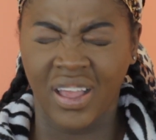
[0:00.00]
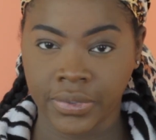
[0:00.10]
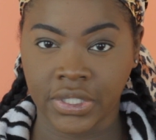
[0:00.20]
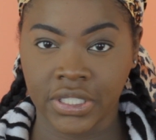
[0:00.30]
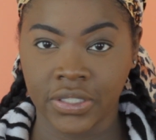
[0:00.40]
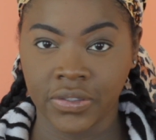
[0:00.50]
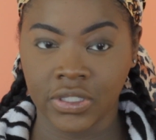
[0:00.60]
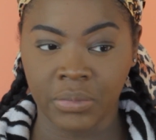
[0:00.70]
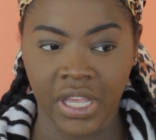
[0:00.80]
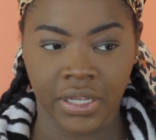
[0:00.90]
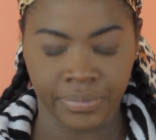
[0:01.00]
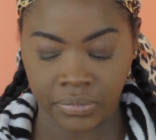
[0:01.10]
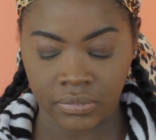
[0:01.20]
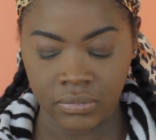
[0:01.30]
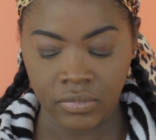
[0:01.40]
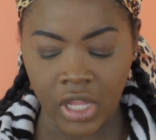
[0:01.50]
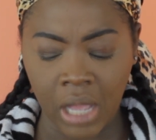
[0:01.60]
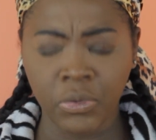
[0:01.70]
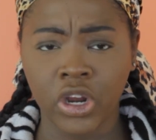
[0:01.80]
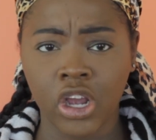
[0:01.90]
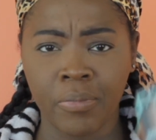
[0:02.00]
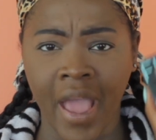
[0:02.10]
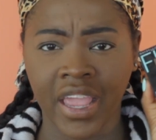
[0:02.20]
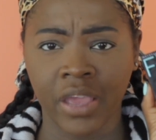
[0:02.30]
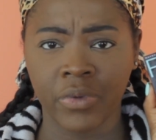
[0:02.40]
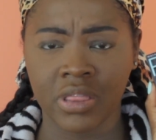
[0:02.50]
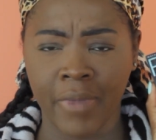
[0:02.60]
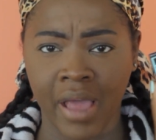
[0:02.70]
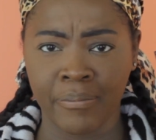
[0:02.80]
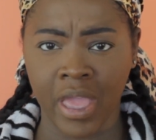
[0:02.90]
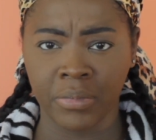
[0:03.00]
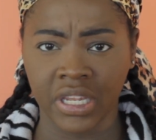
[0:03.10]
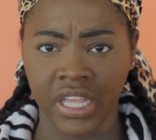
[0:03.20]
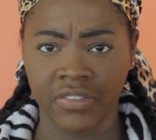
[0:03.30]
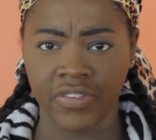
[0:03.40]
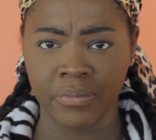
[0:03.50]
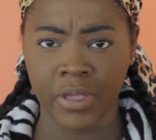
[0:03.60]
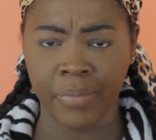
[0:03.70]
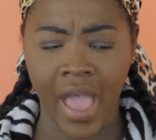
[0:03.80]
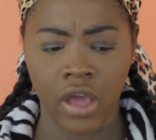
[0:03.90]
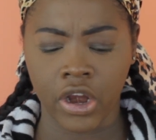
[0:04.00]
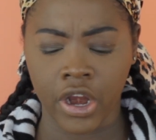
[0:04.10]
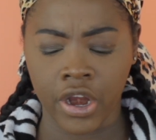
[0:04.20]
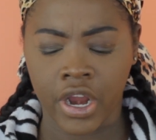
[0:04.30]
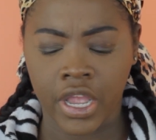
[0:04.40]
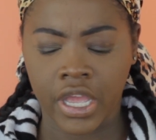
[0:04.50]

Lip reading: Excuse me. I'm going to go back in with my Maybelline Fit Me powder